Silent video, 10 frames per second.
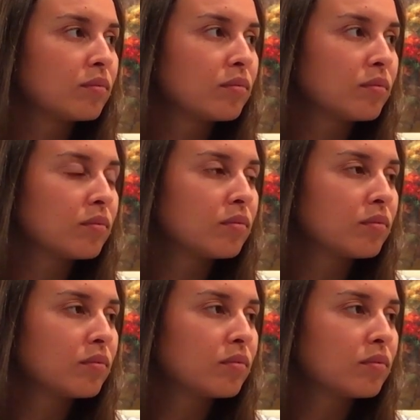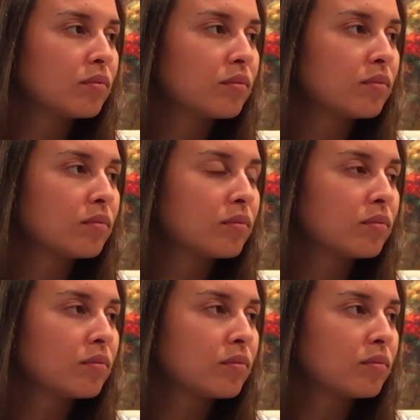
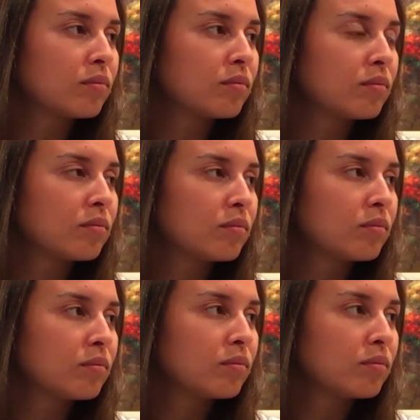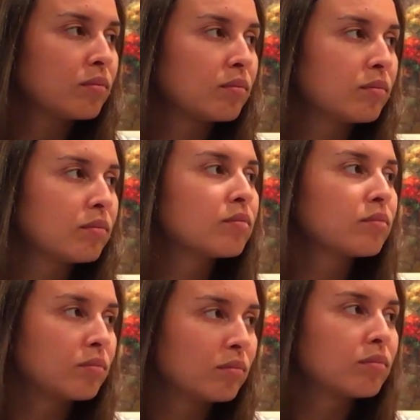
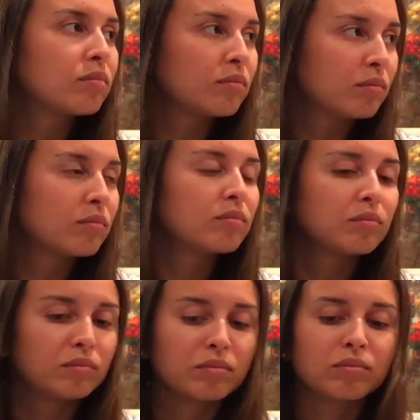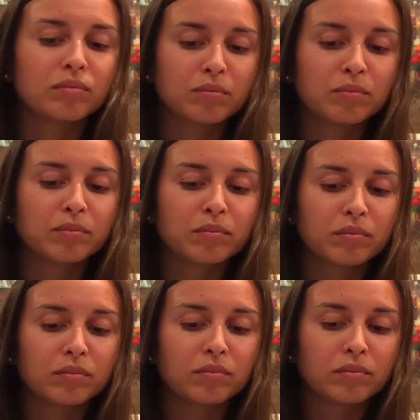
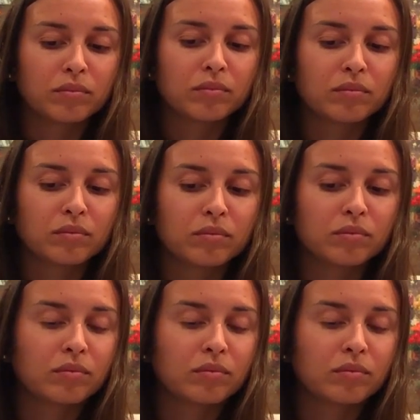(not speaking)